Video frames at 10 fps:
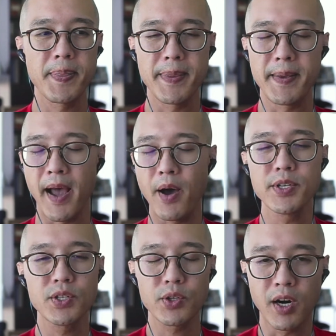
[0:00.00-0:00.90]
how
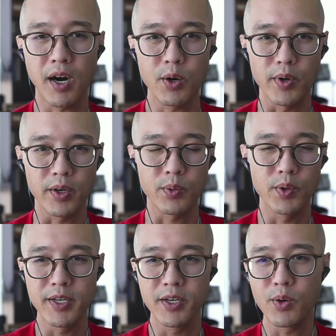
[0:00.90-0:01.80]
does your car work? Well,
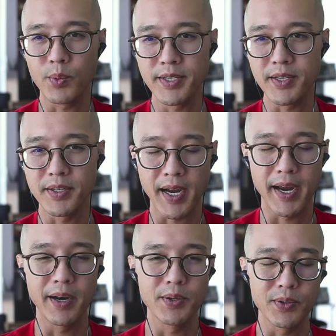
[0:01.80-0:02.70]
we know it runs on
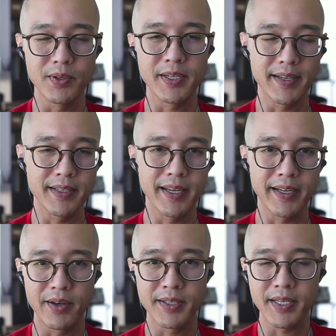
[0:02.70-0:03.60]
tires, so you can't take
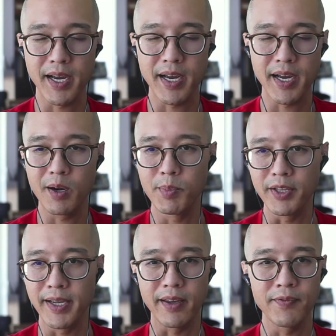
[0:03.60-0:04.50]
out a tire, but
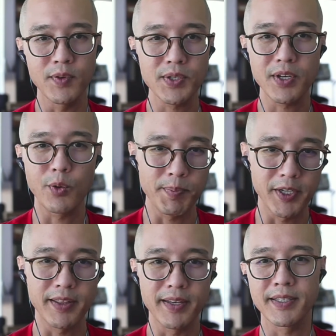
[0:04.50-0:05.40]
like, if you start ripping
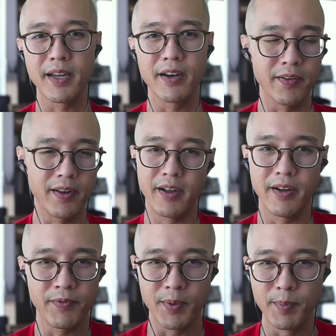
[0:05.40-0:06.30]
things out
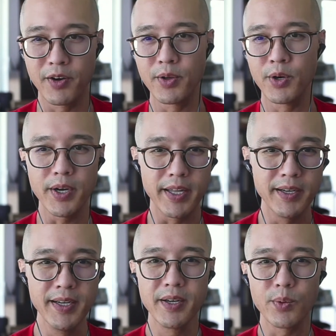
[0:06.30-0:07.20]
from under the hood,
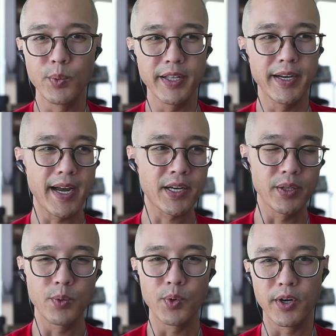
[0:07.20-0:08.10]
will it
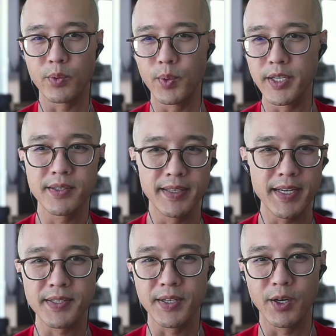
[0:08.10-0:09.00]
actually work? What's
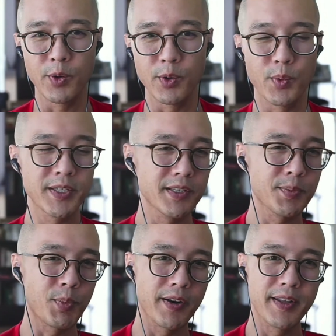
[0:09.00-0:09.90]
necessary? What's
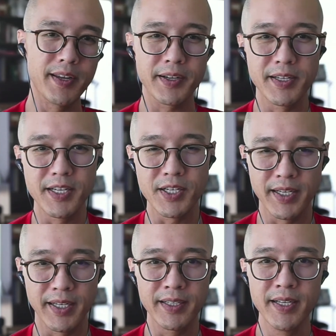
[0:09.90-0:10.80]
just part of the air
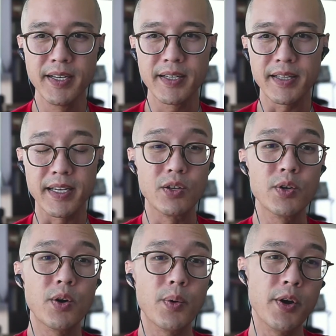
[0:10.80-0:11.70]
conditioning? Like, you
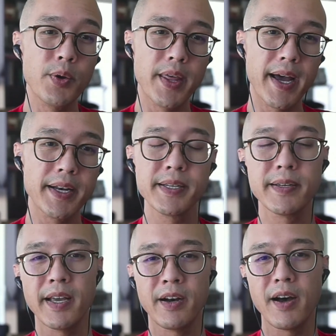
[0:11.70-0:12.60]
don't know that.
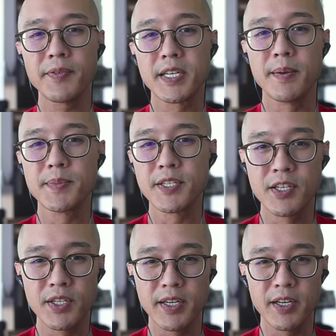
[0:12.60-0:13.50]
And oftentimes as
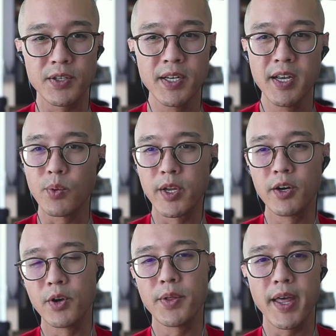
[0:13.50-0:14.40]
engineers, we
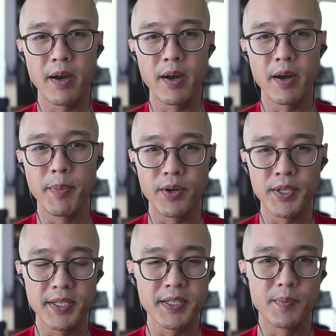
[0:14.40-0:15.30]
don't know that about our
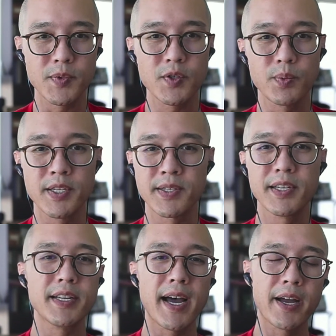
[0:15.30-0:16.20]
systems. We see a
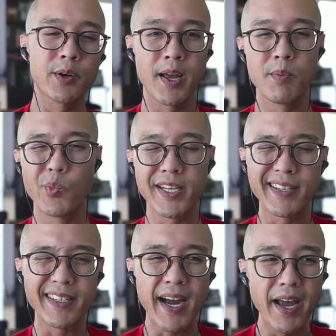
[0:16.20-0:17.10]
diagram, we can
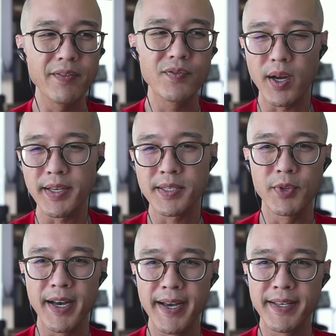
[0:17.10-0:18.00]
kind of draw some
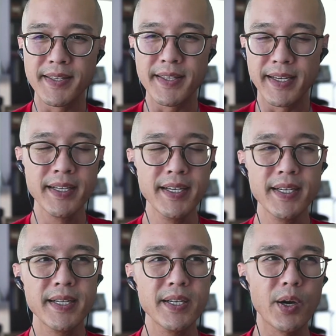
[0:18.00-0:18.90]
lines and think,
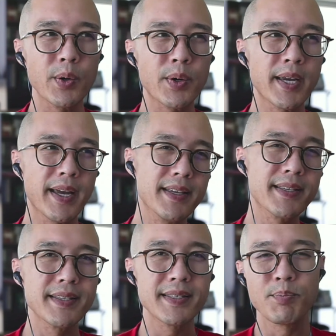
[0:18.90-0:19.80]
okay,
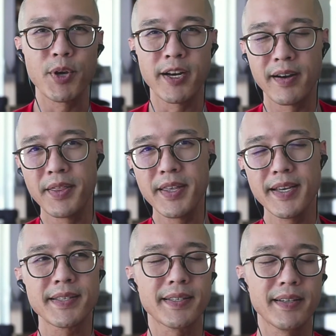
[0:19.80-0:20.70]
this is dependent on
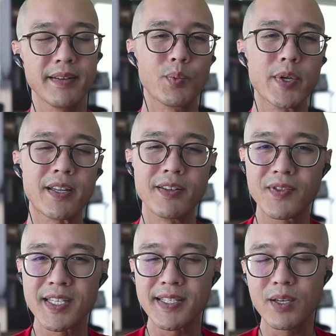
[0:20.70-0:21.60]
this, and we can
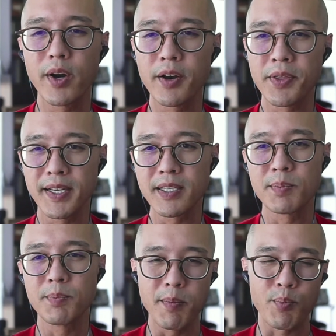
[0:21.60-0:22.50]
see where things
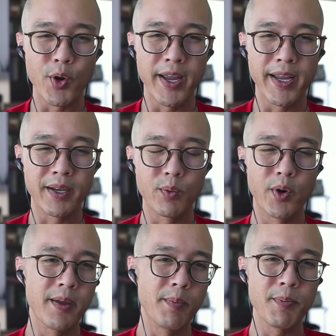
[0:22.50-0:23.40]
might break and
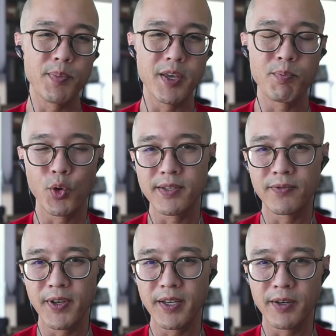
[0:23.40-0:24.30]
where there might be points of
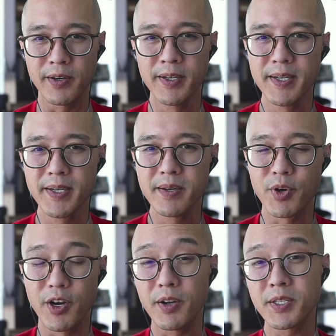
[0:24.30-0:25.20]
failure.
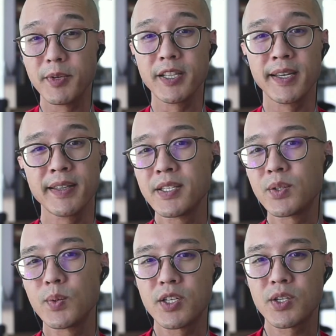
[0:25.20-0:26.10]
But ultimately,
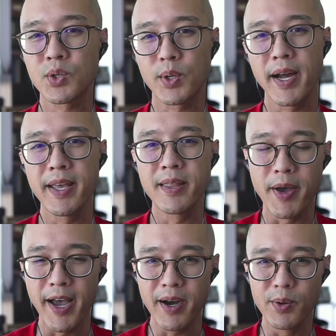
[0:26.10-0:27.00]
unless we try
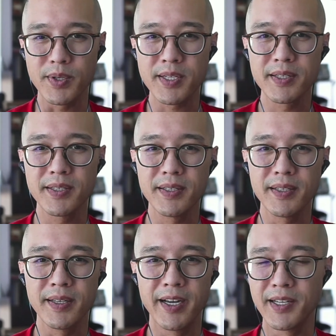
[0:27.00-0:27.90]
them out,
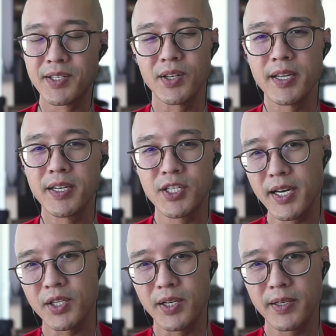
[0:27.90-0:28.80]
it's all conjecture.